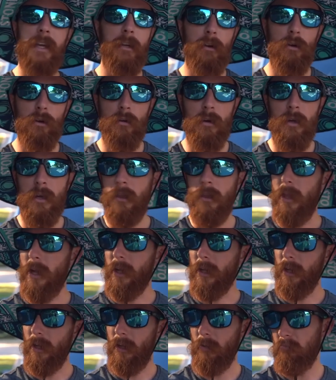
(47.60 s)
hear
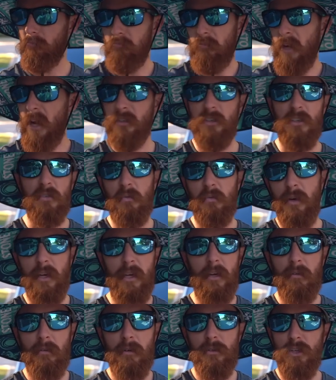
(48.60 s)
like a Texas
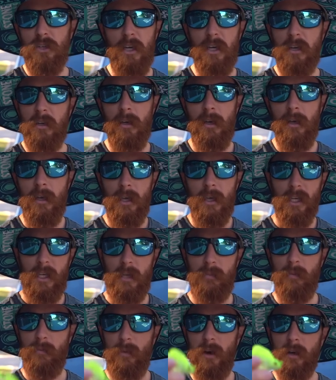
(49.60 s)
rig or a jig
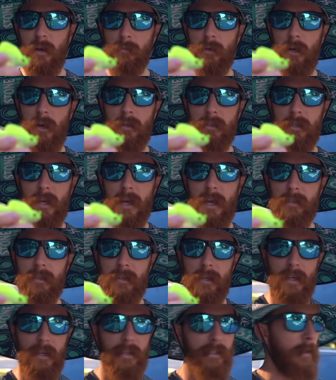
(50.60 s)
keeping bottom contact.
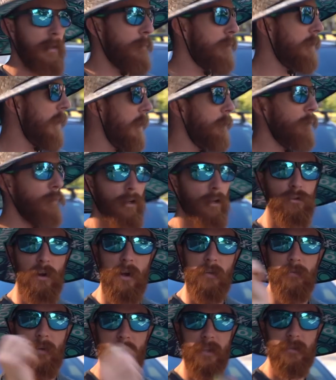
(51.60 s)
Summertime, we're gonna try
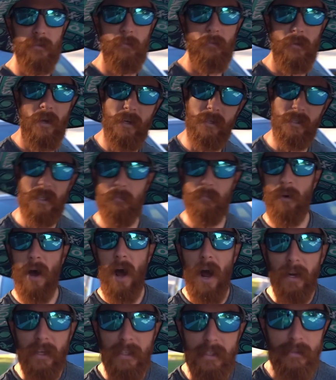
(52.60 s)
and find some uh, deep
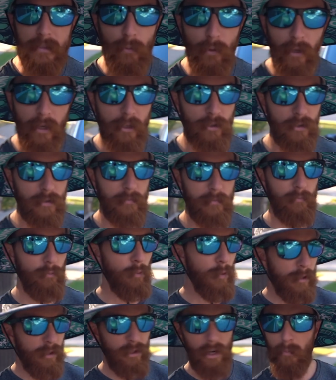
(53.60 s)
pockets. We're gonna just
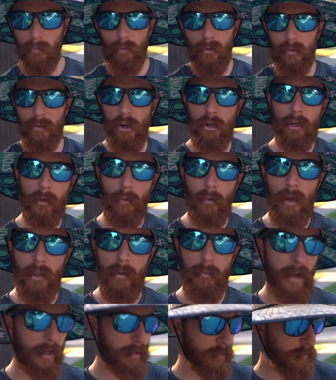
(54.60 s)
we're gonna chunk, chunk them around
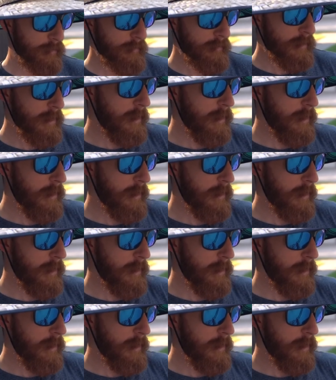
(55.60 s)
the bank too.